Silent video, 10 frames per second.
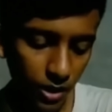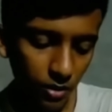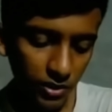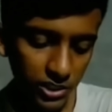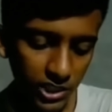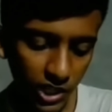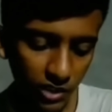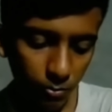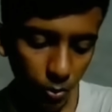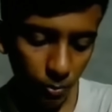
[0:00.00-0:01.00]

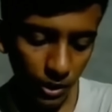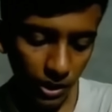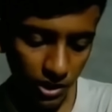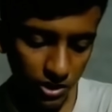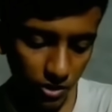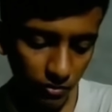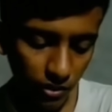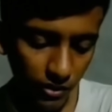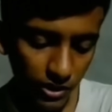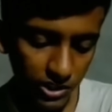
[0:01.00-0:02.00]
Vegetative propagation.
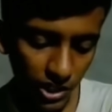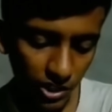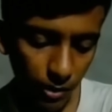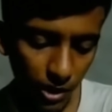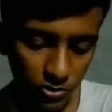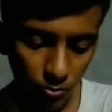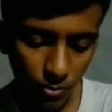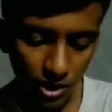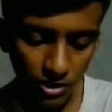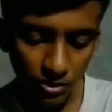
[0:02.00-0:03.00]
When vegetative parts of
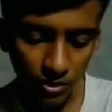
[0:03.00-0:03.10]
plants,